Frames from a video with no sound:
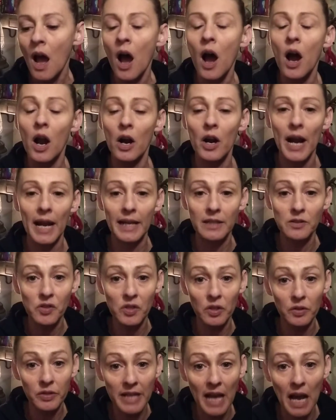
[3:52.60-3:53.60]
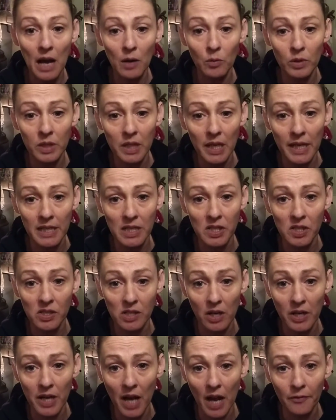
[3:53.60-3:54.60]
All right, so now we're going to
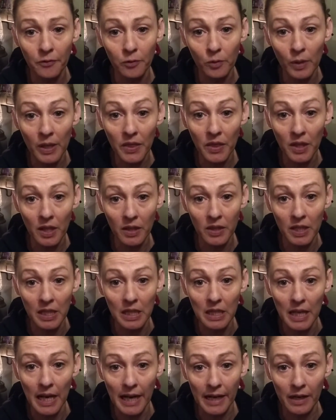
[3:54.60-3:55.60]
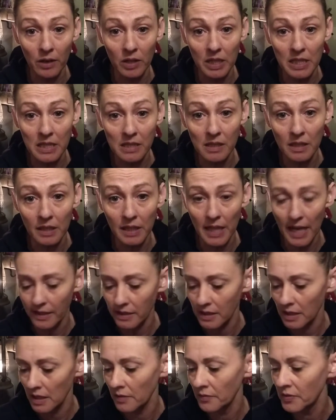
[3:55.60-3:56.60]
start off with the Aries
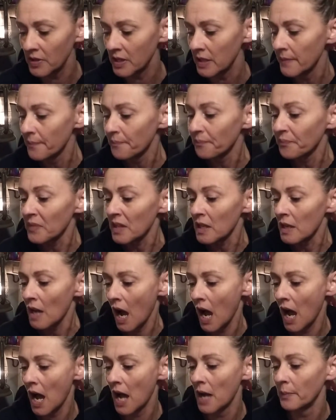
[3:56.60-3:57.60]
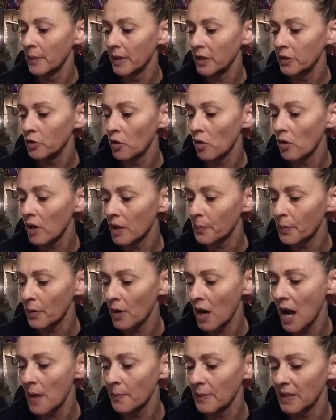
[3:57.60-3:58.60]
collectives. Your
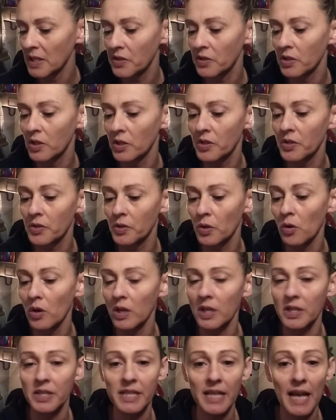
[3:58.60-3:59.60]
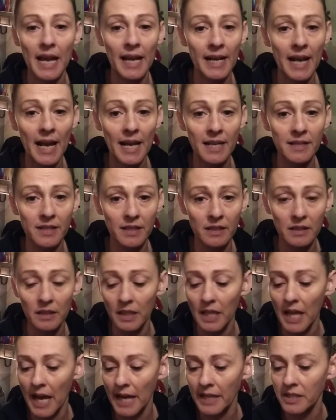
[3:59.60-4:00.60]
promise to source and as a
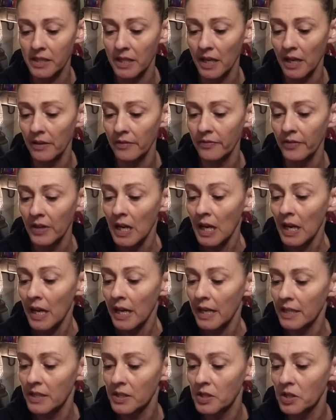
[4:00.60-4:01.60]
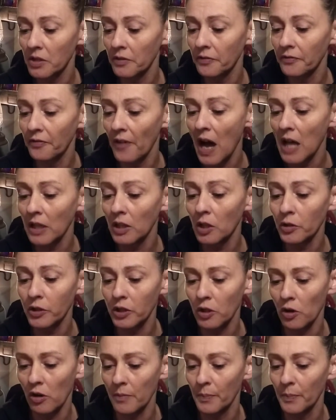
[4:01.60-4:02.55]
collective is to follow your